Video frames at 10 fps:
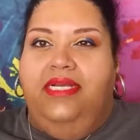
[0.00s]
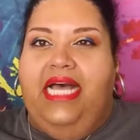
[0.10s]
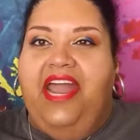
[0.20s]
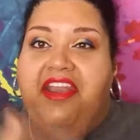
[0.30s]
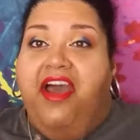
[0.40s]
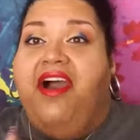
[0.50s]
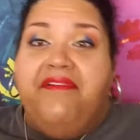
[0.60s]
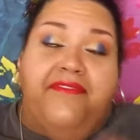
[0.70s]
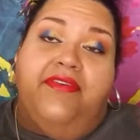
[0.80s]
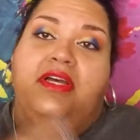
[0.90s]

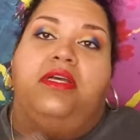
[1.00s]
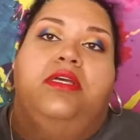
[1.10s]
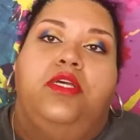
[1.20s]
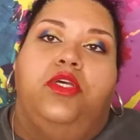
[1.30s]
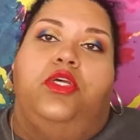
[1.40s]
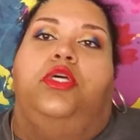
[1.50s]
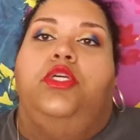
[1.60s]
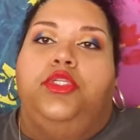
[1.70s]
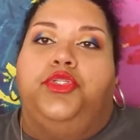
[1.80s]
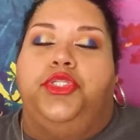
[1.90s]
enough
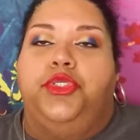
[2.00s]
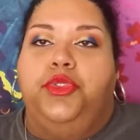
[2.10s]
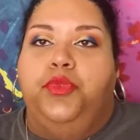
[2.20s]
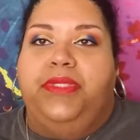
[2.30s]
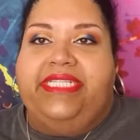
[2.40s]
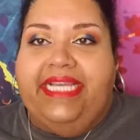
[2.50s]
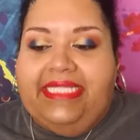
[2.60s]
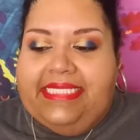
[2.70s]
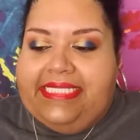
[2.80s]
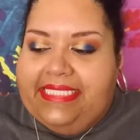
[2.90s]
to protect
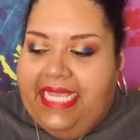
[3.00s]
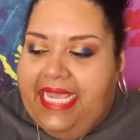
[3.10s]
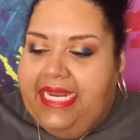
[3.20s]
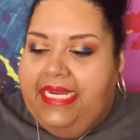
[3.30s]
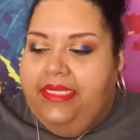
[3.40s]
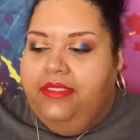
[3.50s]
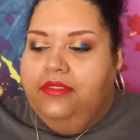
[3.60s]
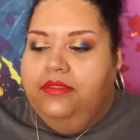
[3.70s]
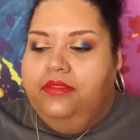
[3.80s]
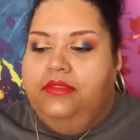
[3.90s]
the skin,
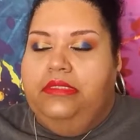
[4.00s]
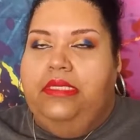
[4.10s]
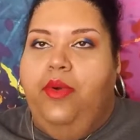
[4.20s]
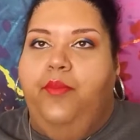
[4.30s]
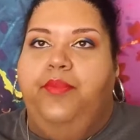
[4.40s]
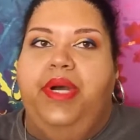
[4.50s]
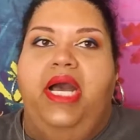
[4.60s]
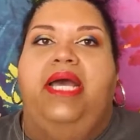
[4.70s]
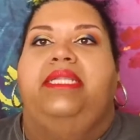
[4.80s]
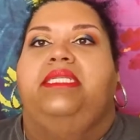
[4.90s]

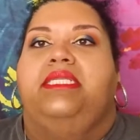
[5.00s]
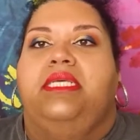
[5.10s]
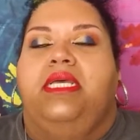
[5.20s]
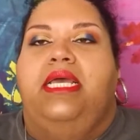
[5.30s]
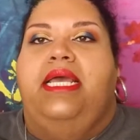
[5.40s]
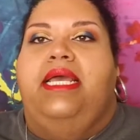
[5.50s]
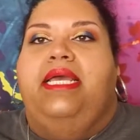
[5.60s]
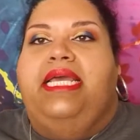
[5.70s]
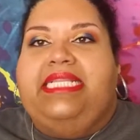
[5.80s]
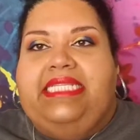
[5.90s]
but
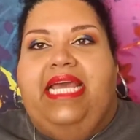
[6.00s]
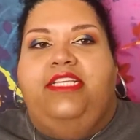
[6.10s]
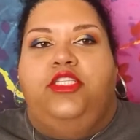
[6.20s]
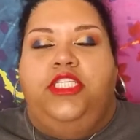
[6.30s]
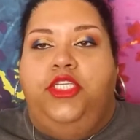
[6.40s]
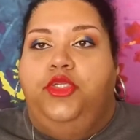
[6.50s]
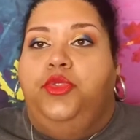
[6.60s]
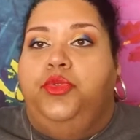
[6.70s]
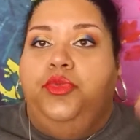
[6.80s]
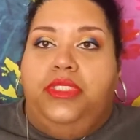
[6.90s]
it's nice to
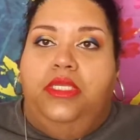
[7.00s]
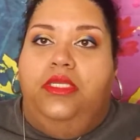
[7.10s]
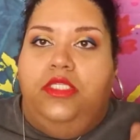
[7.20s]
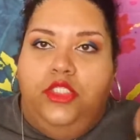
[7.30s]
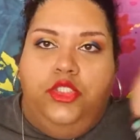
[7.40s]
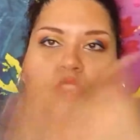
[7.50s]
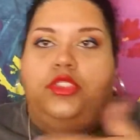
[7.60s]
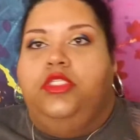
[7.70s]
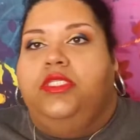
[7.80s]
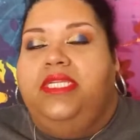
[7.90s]
use
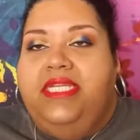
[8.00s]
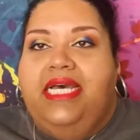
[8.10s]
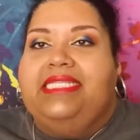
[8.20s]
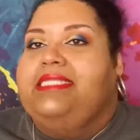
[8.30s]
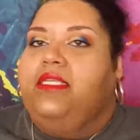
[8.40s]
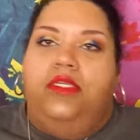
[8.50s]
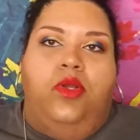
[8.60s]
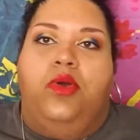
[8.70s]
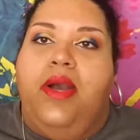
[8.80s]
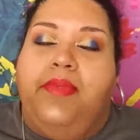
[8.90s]
to dust, you
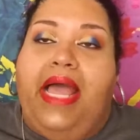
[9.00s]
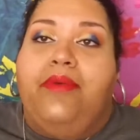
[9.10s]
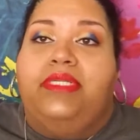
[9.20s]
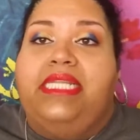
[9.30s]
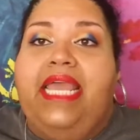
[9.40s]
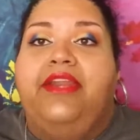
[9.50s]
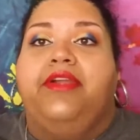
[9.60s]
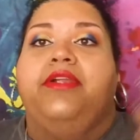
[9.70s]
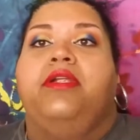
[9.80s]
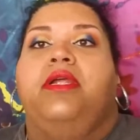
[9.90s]
know, a couple hours
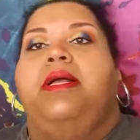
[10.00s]
later,